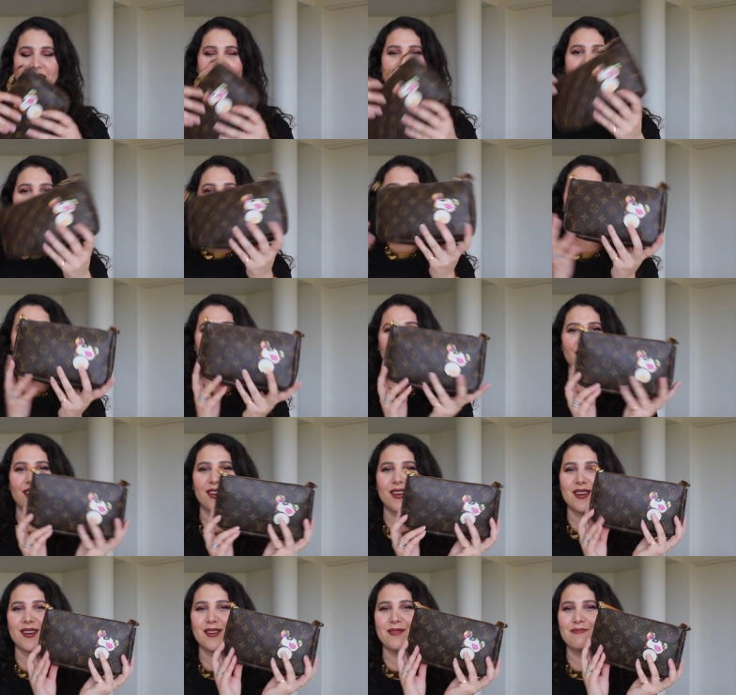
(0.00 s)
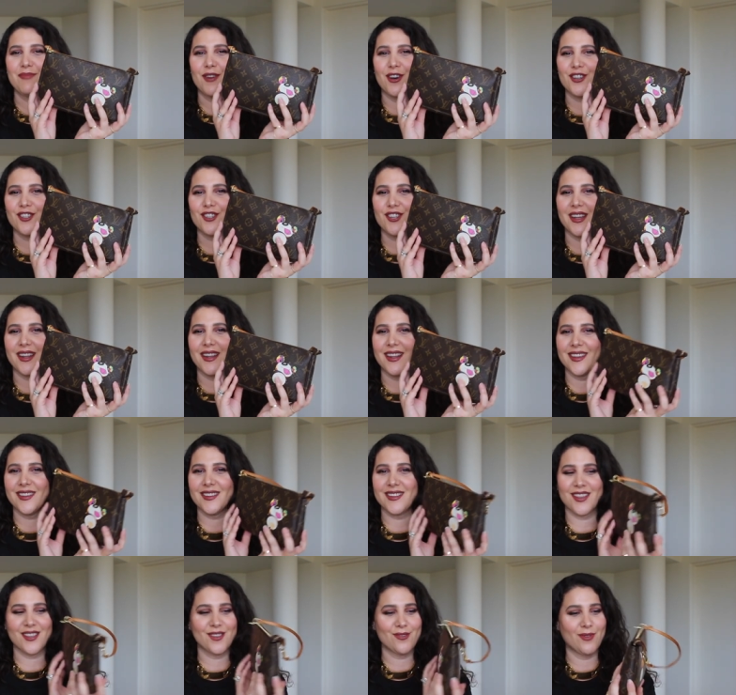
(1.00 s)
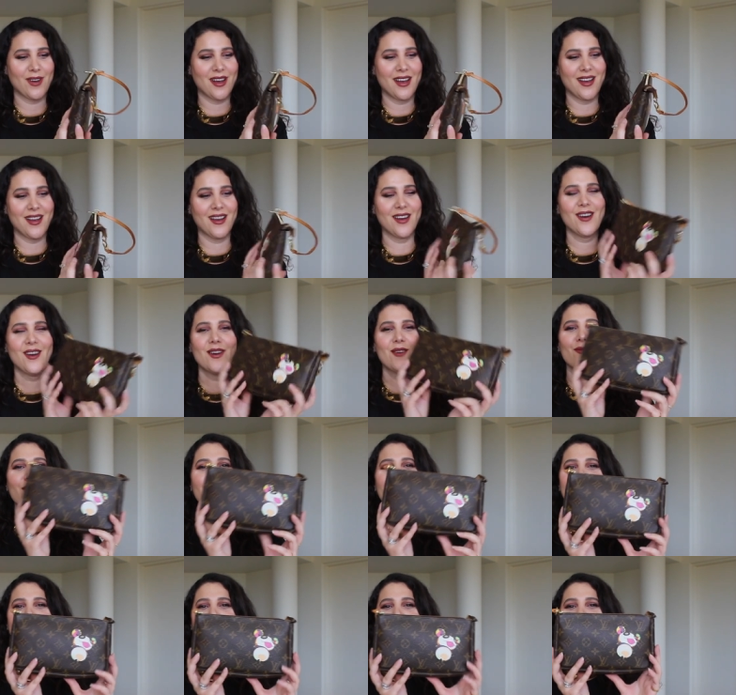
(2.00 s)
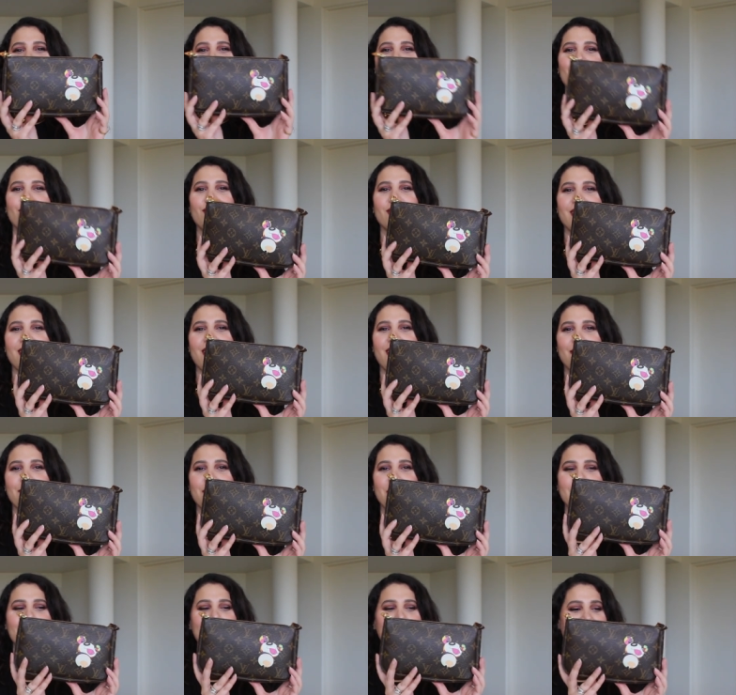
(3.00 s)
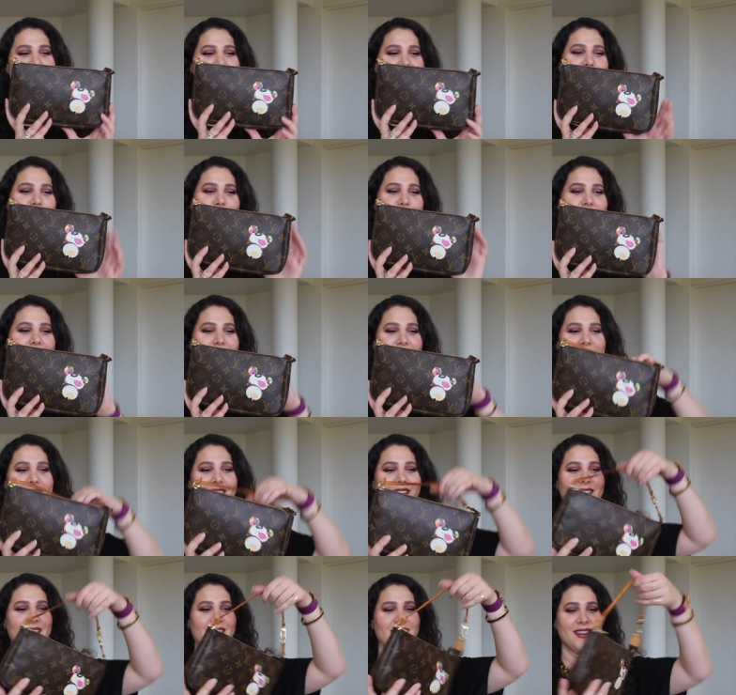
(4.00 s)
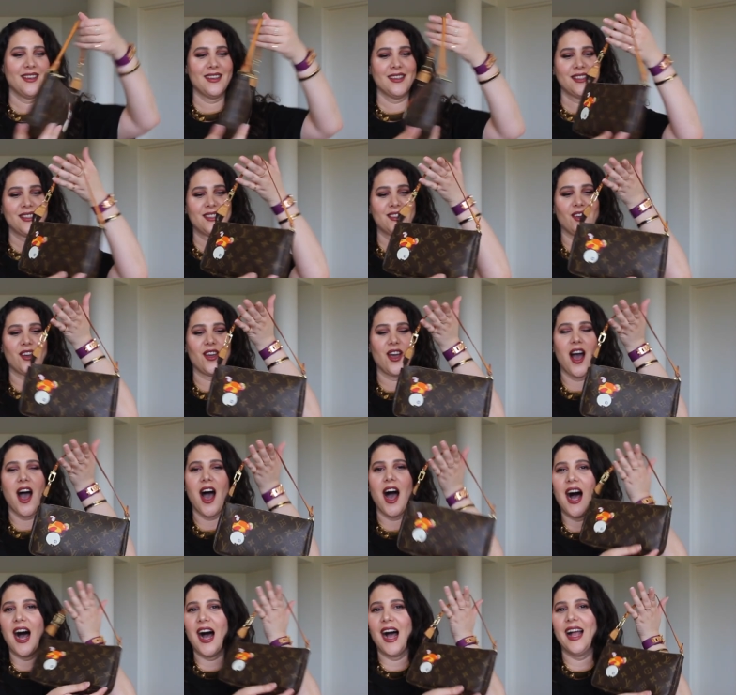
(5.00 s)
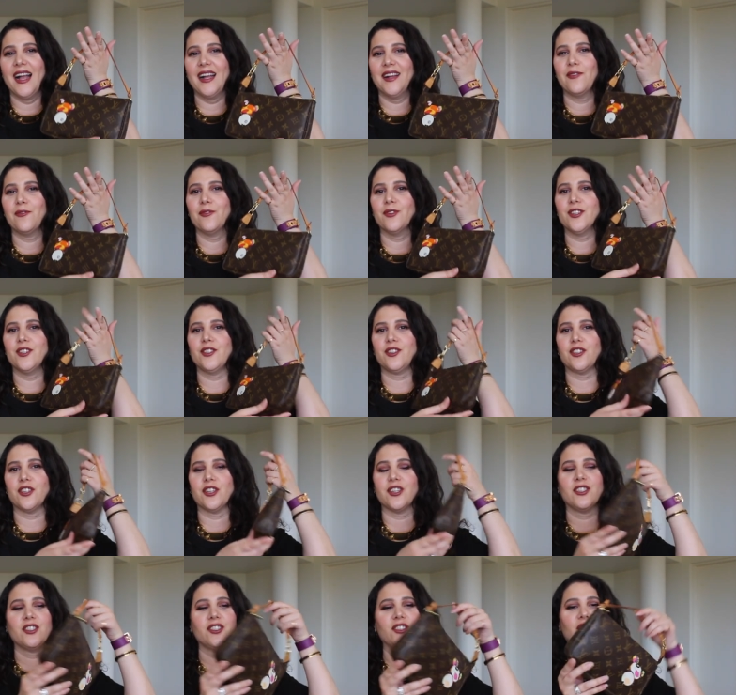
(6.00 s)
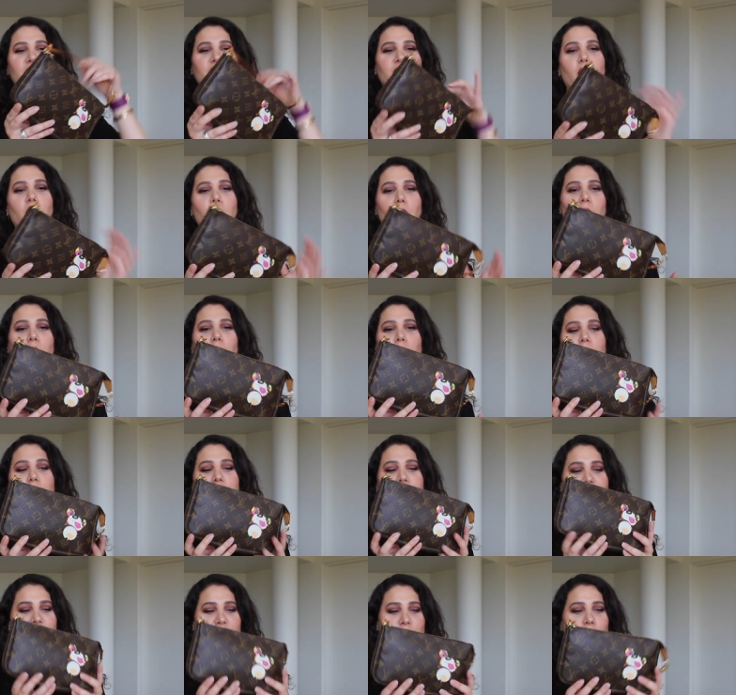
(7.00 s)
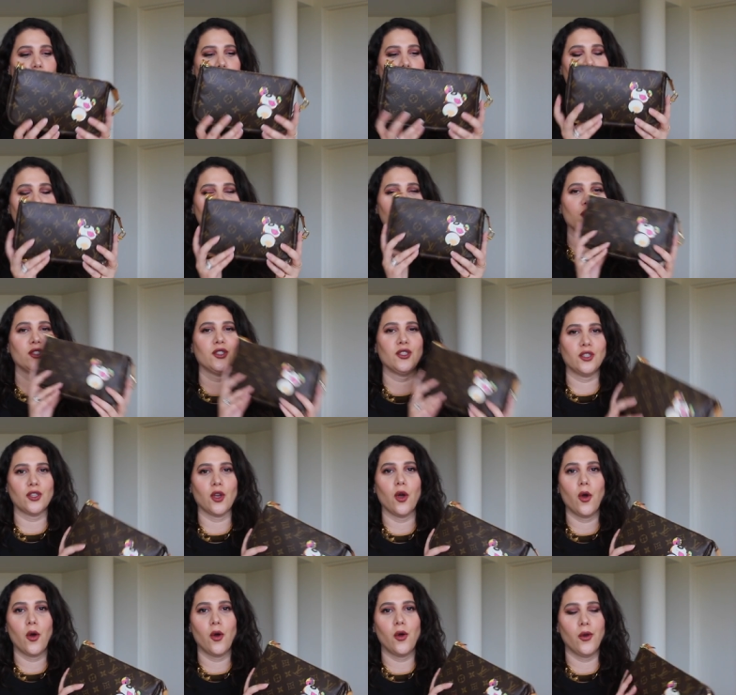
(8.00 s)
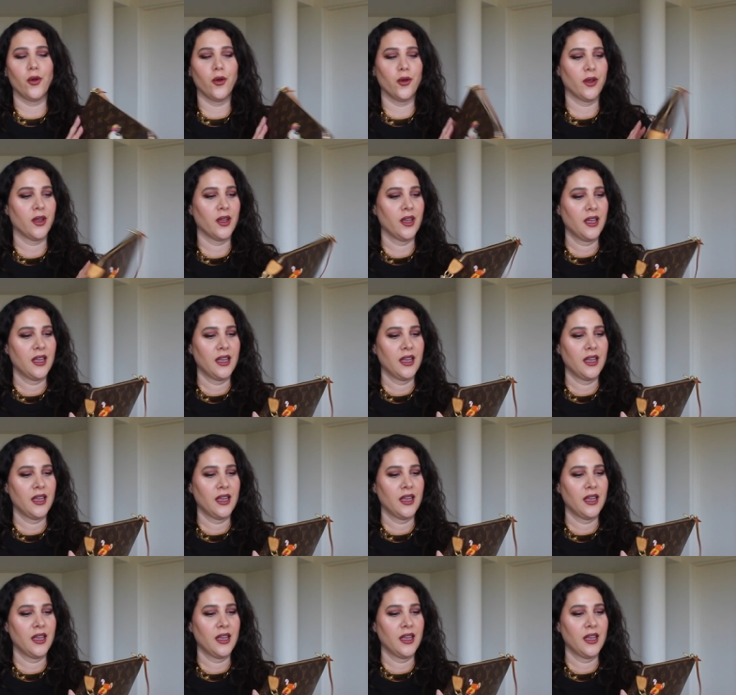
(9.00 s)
it is the pochette accessoire with the Murakami panda on it. So I was just so, so, so